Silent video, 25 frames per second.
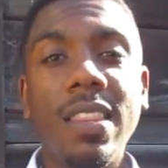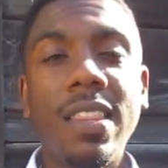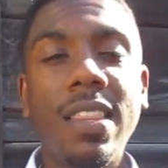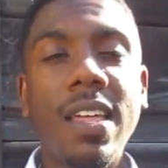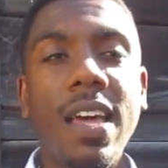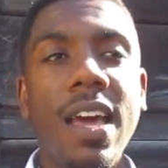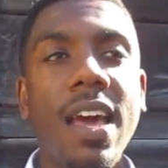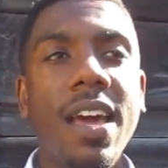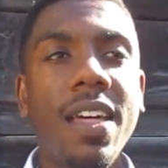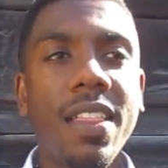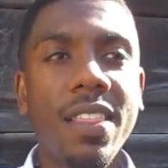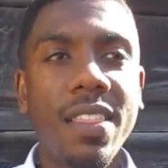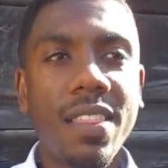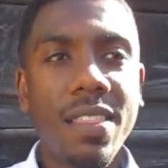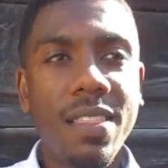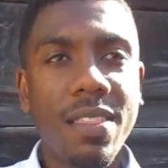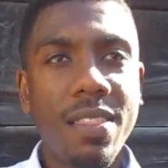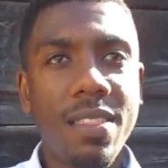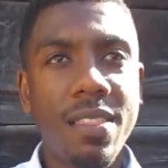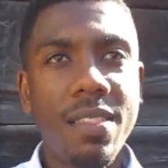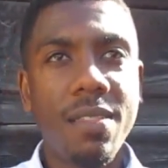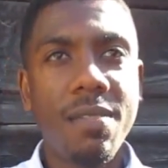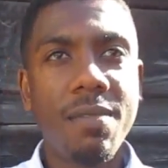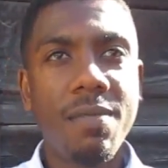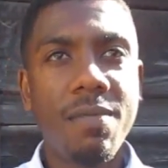that
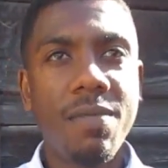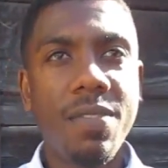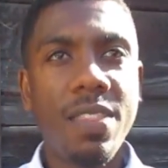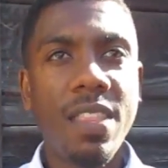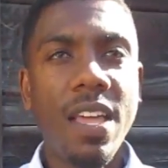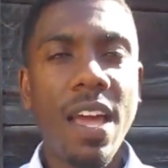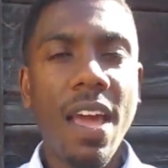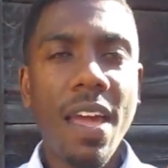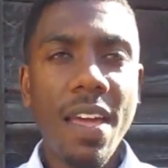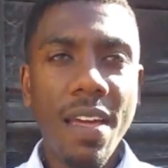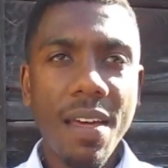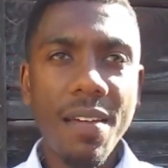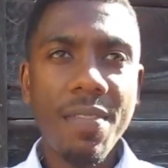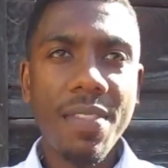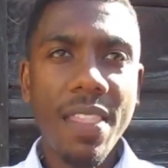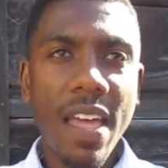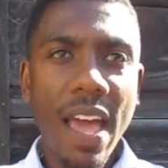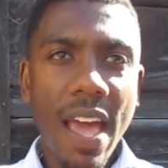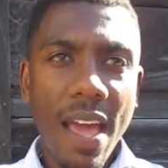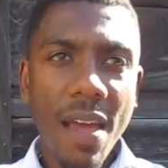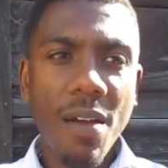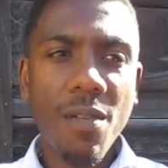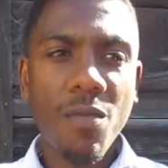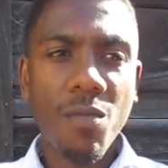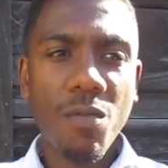that
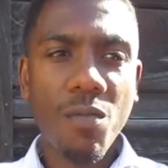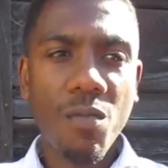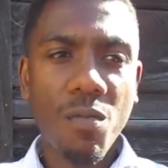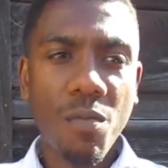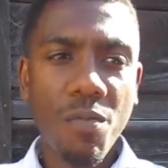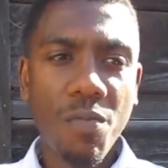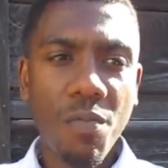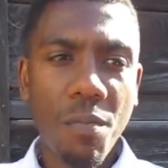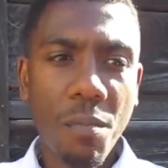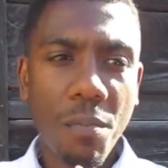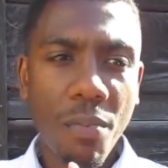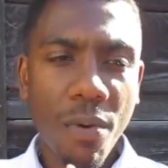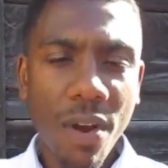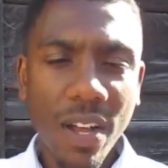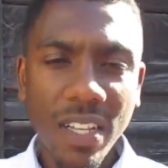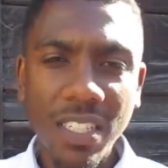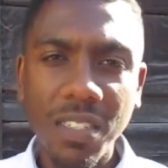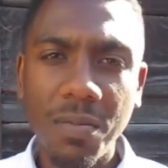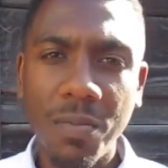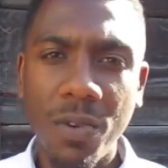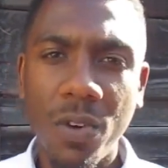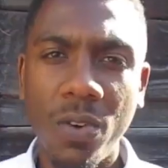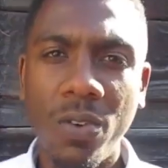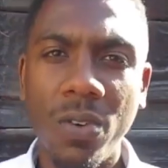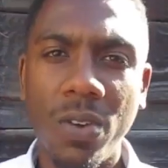that
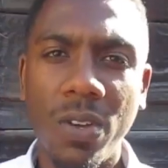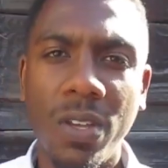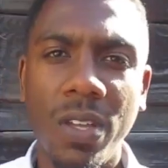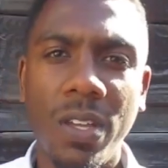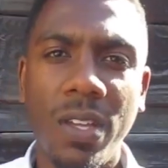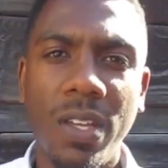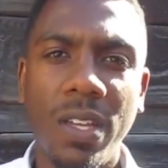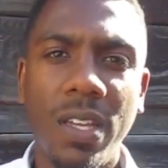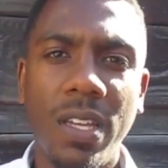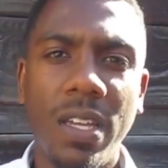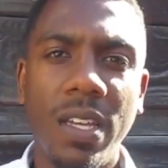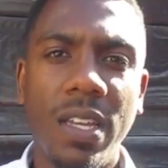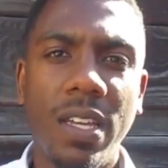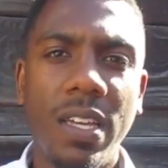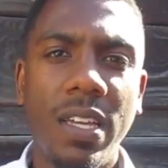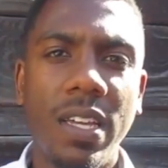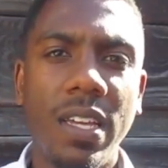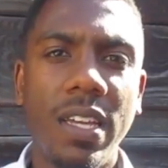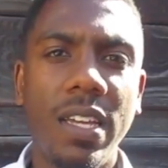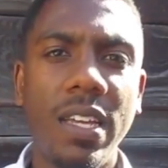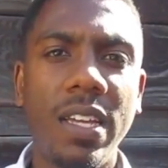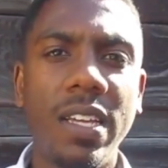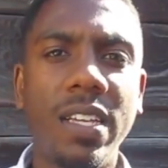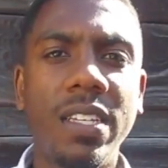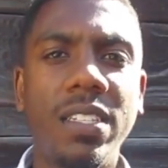breast milk
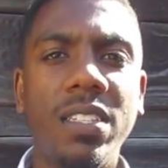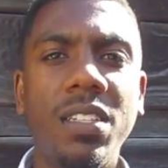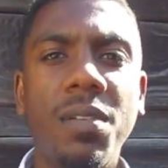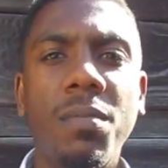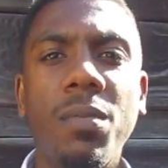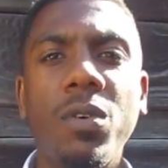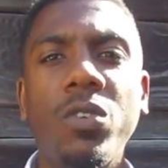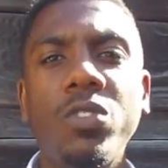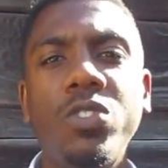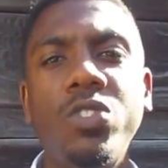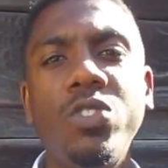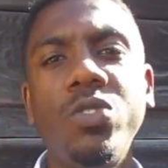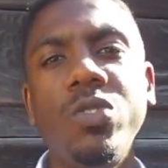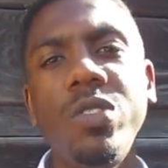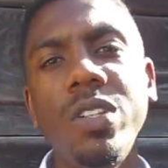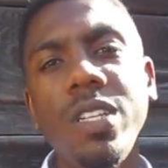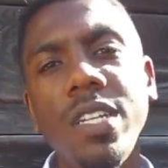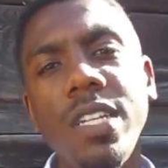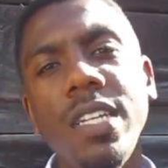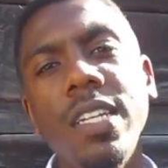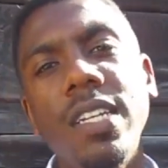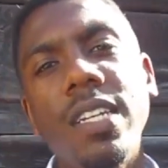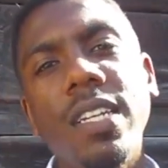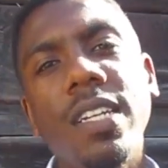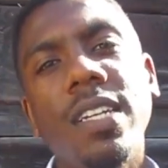is the most
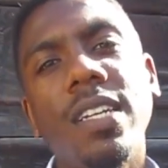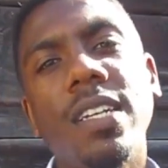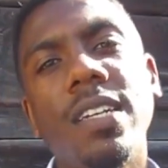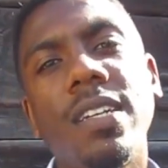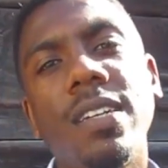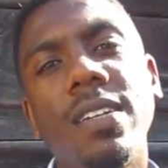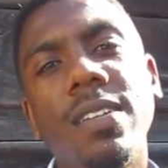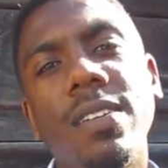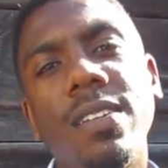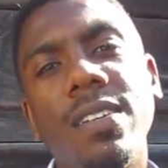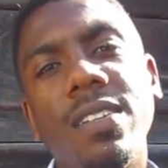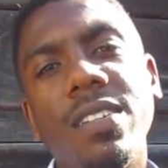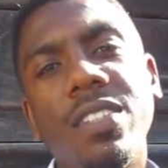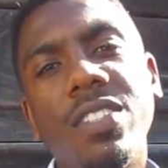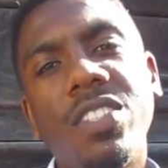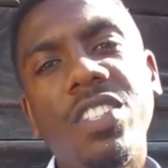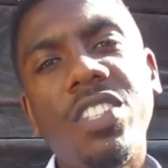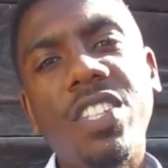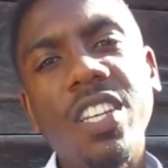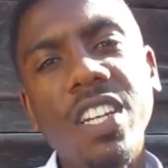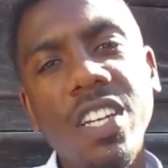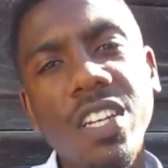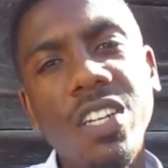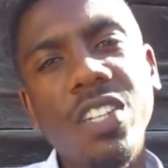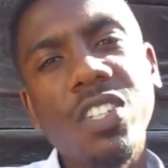unique
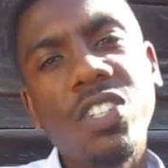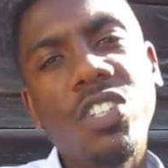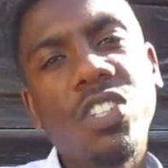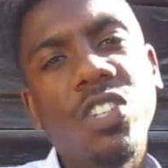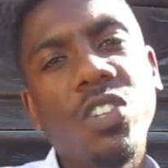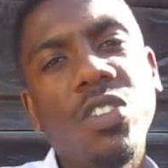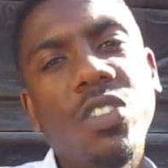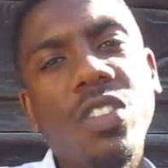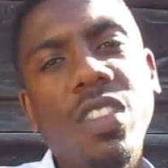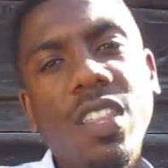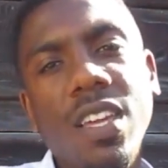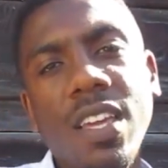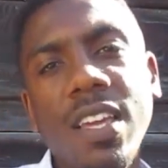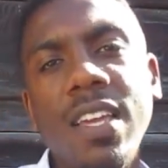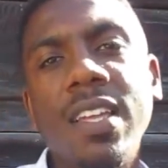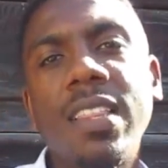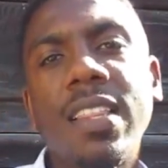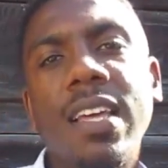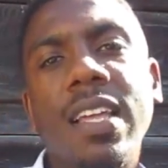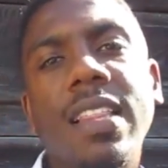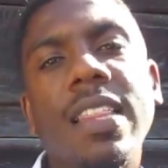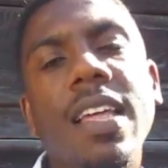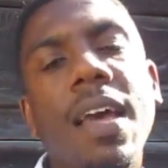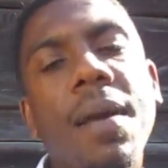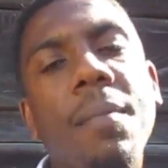signature thing
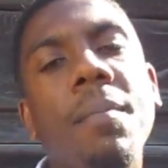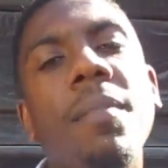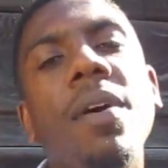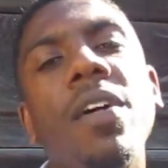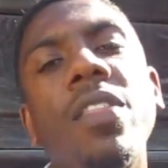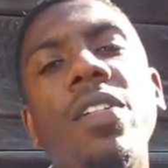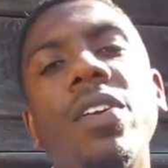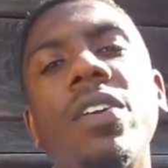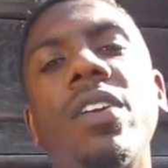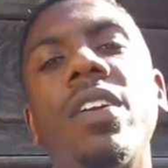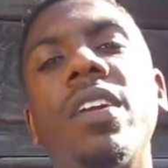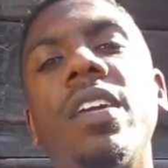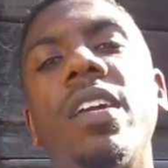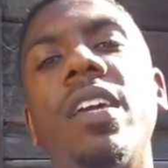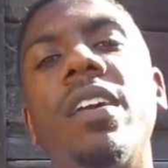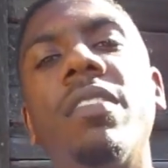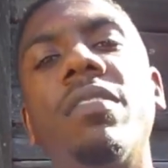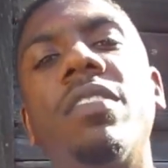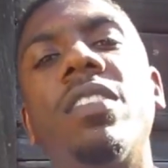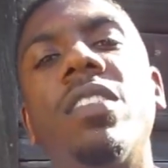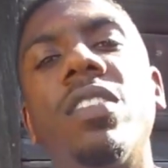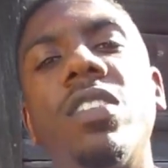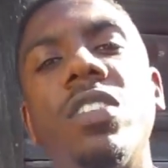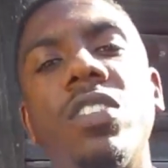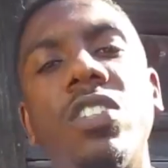that that mother can
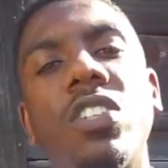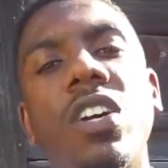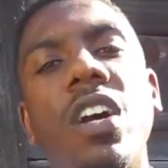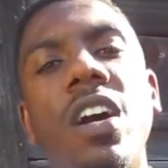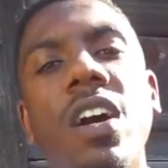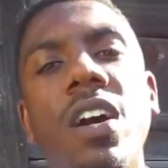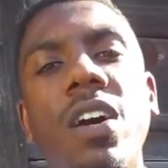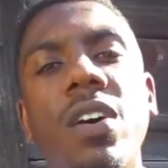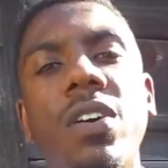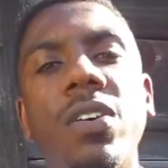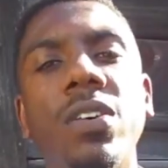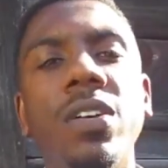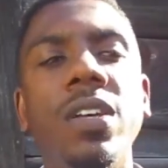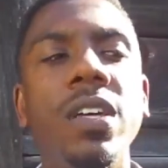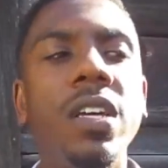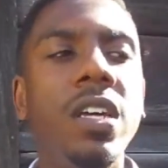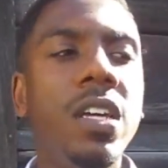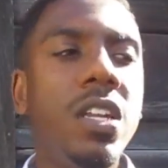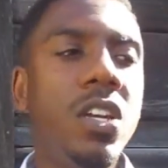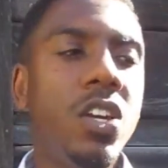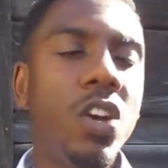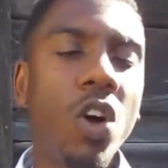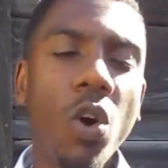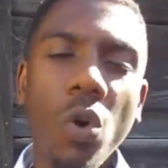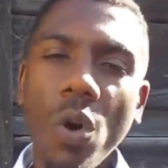give to the child.
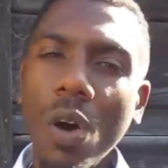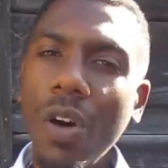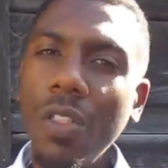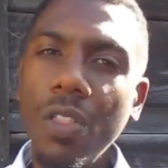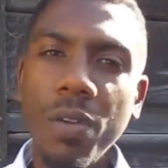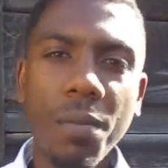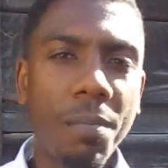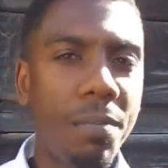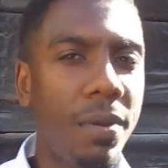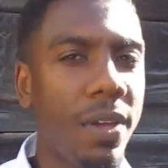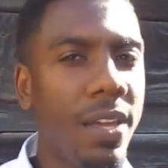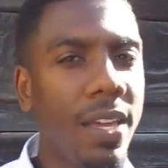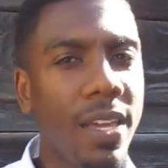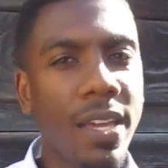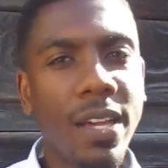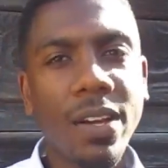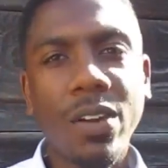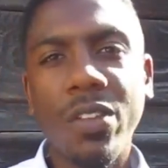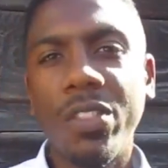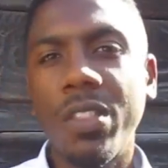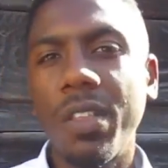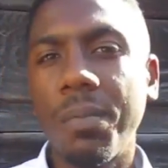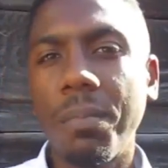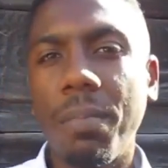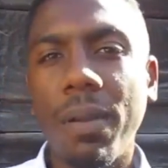No other being
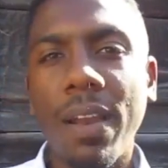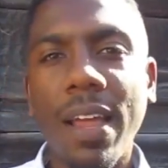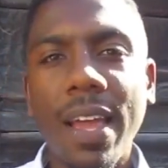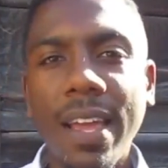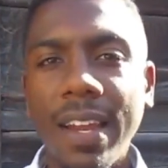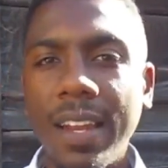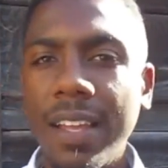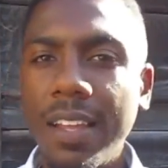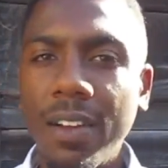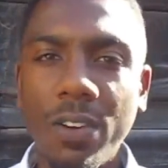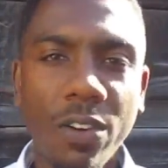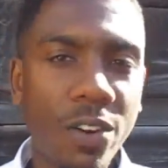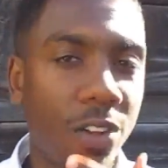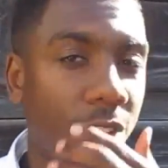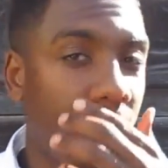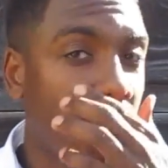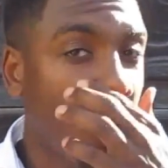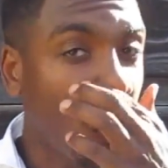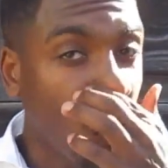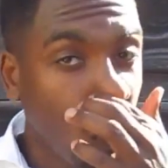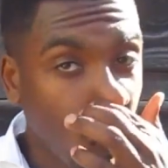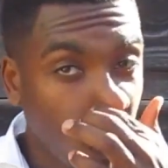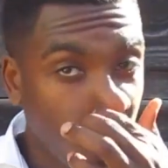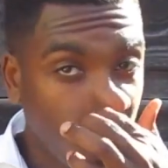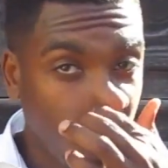on the planet or in
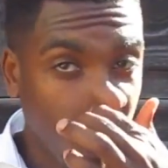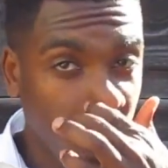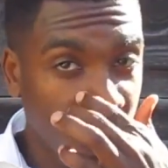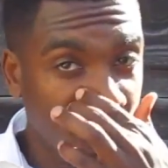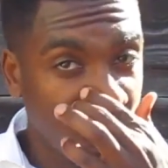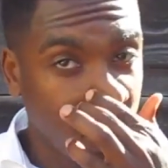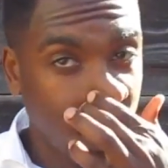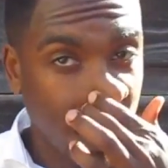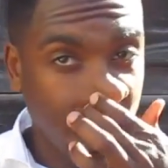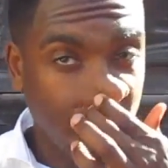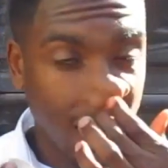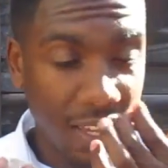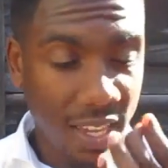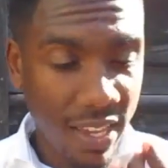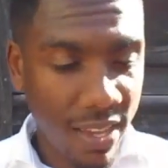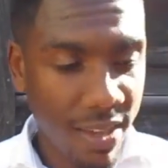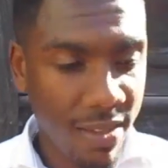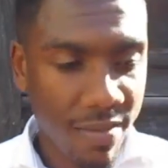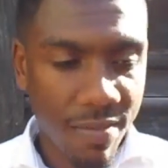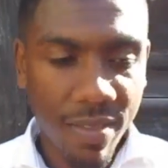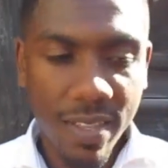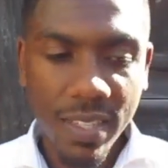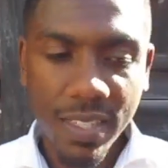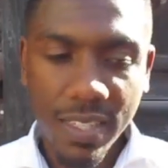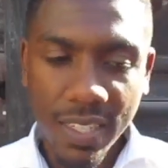the universe can
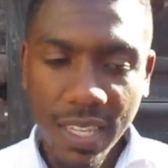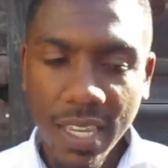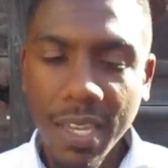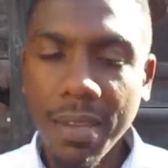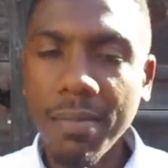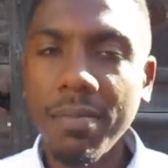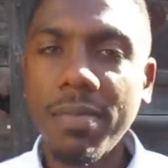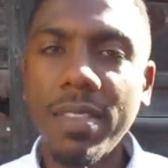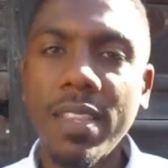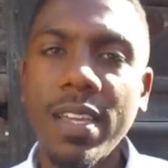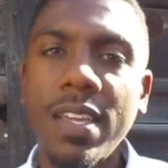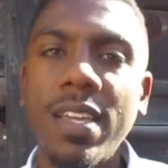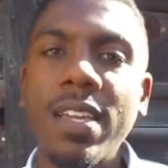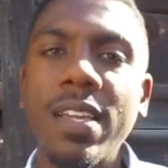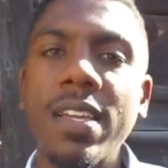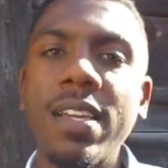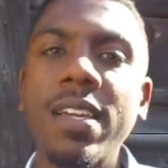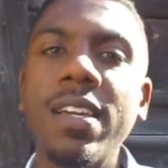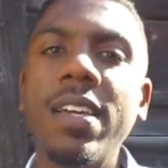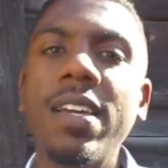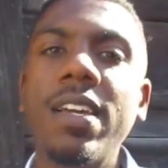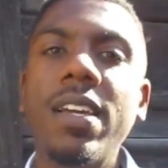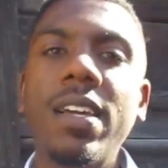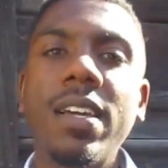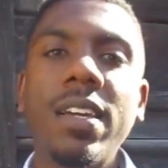give the same thing
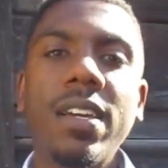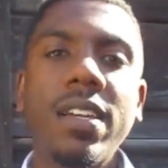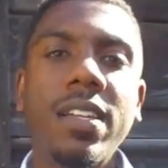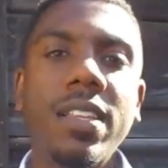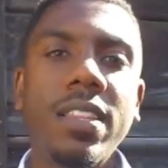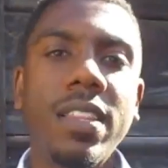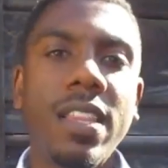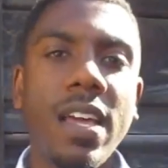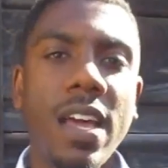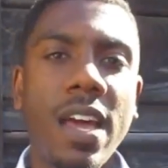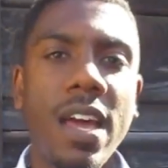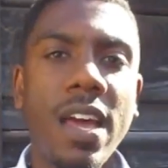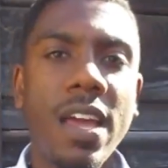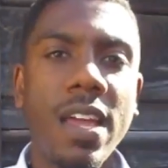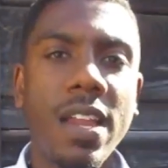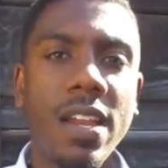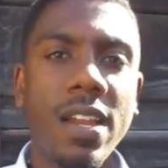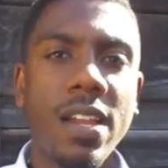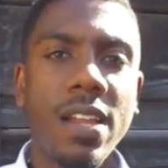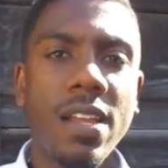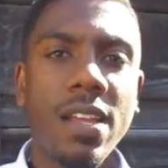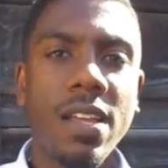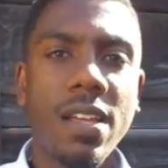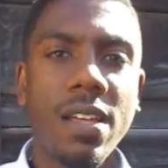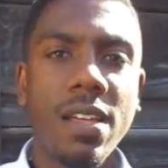that
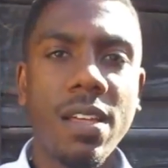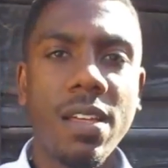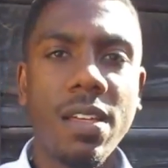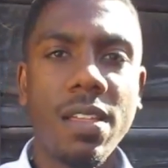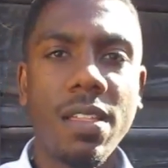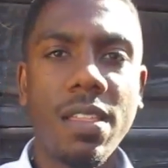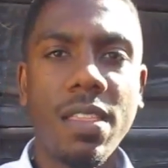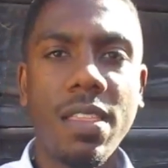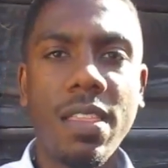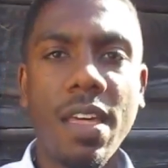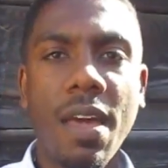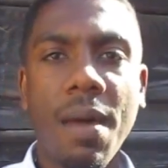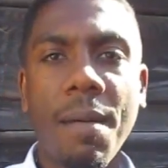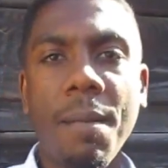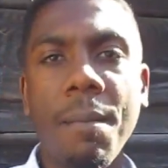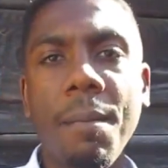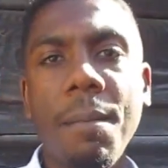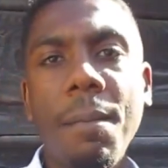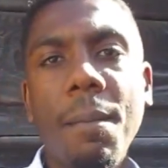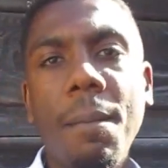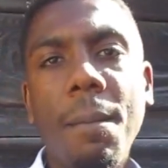that